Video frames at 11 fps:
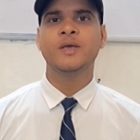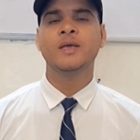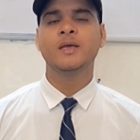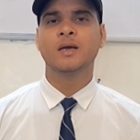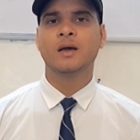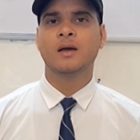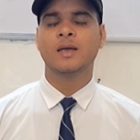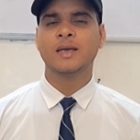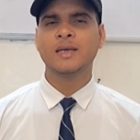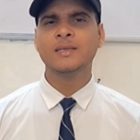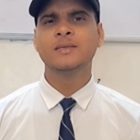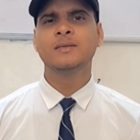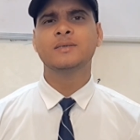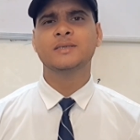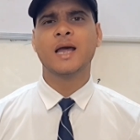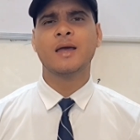be in
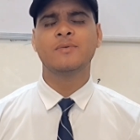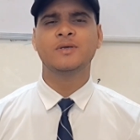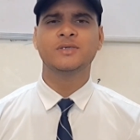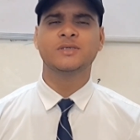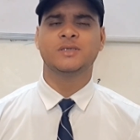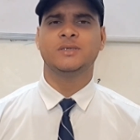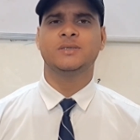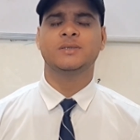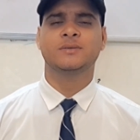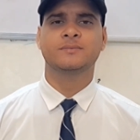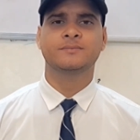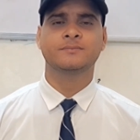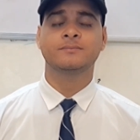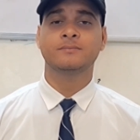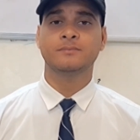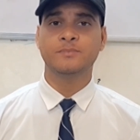the driving seat.
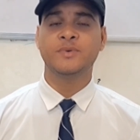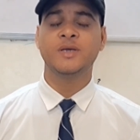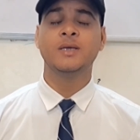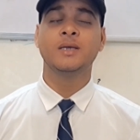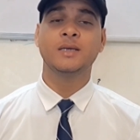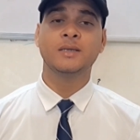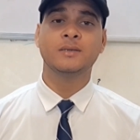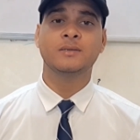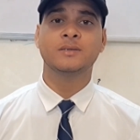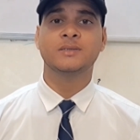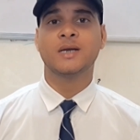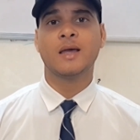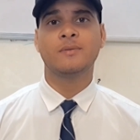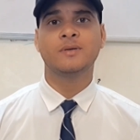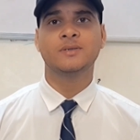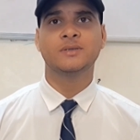Be in the
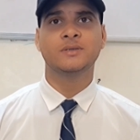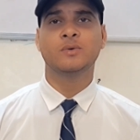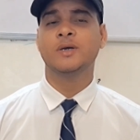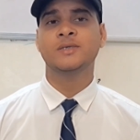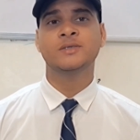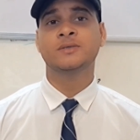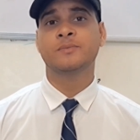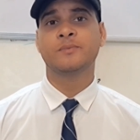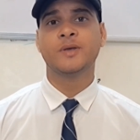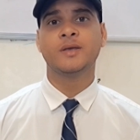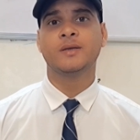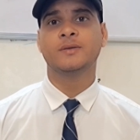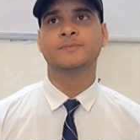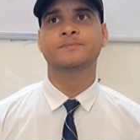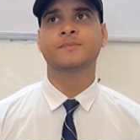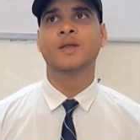driving seat. What does it
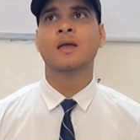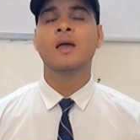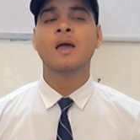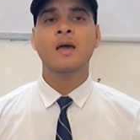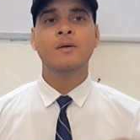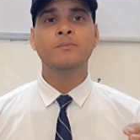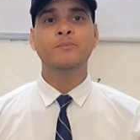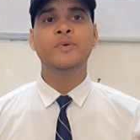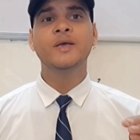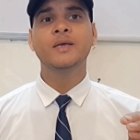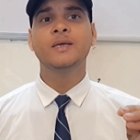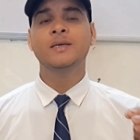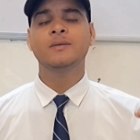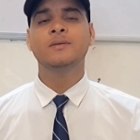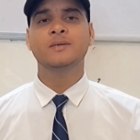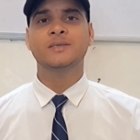mean? Be
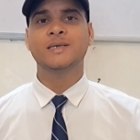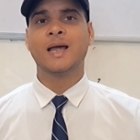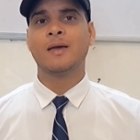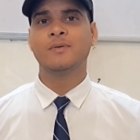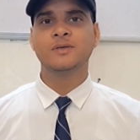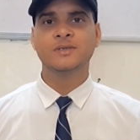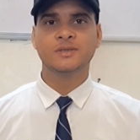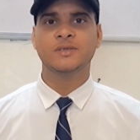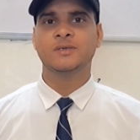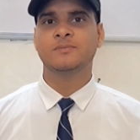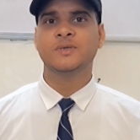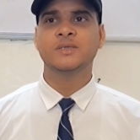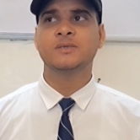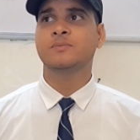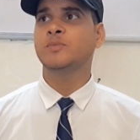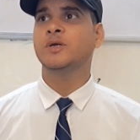in the driving seat
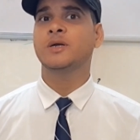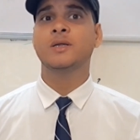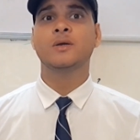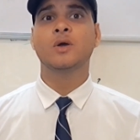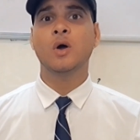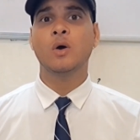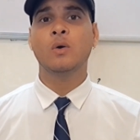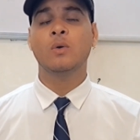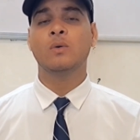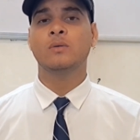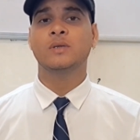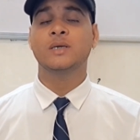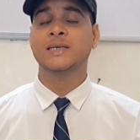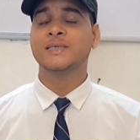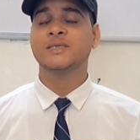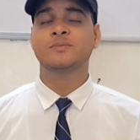means bearing all the
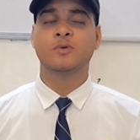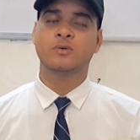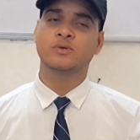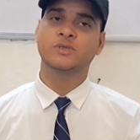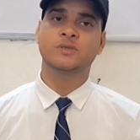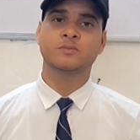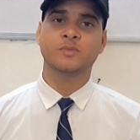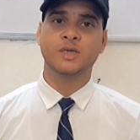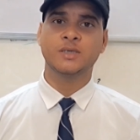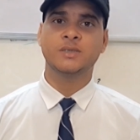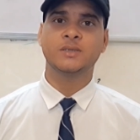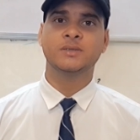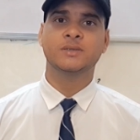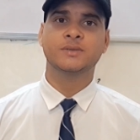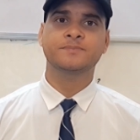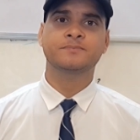
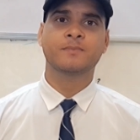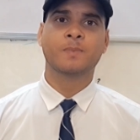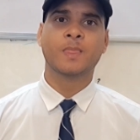responsibilities.